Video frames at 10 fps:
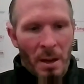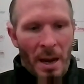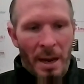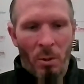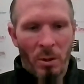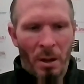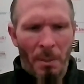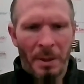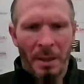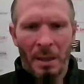and it wasn't a
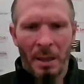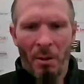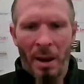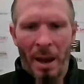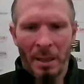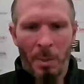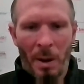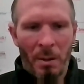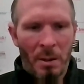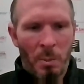particularly great
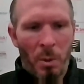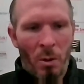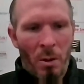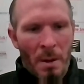experience, but